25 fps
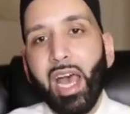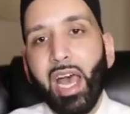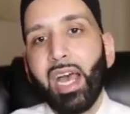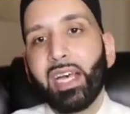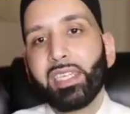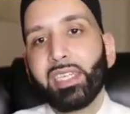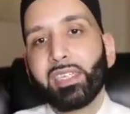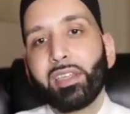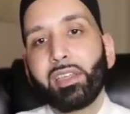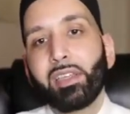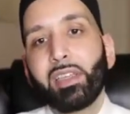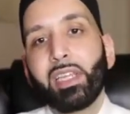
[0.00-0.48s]
I
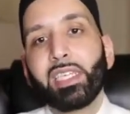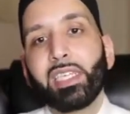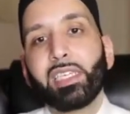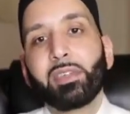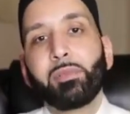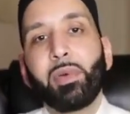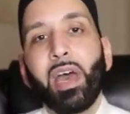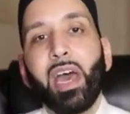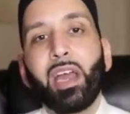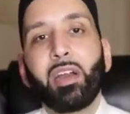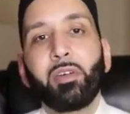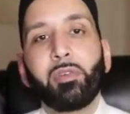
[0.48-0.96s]
ask Allah
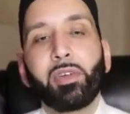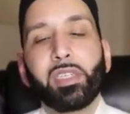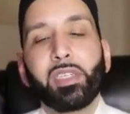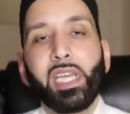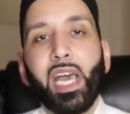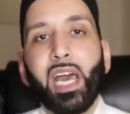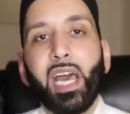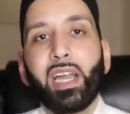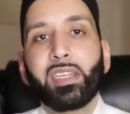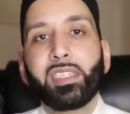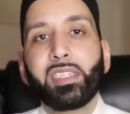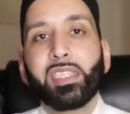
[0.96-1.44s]
subhanahu wa
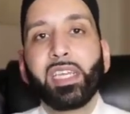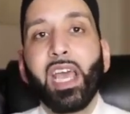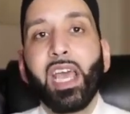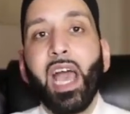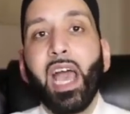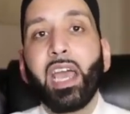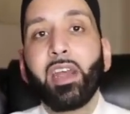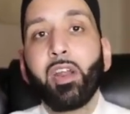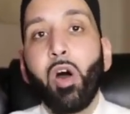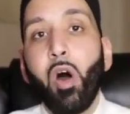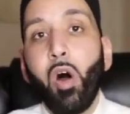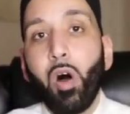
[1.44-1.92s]
ta'ala to
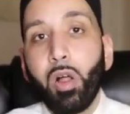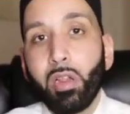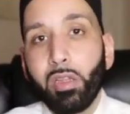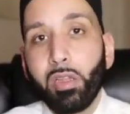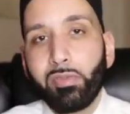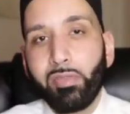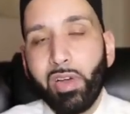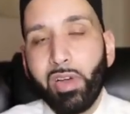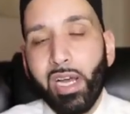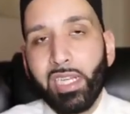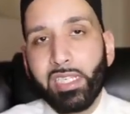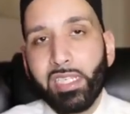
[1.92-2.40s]
guide
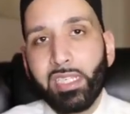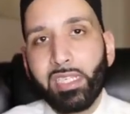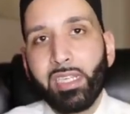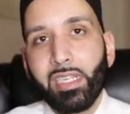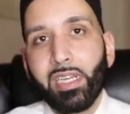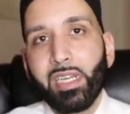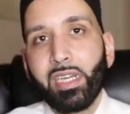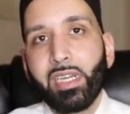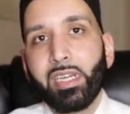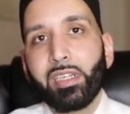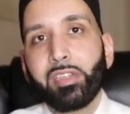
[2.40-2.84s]
all of us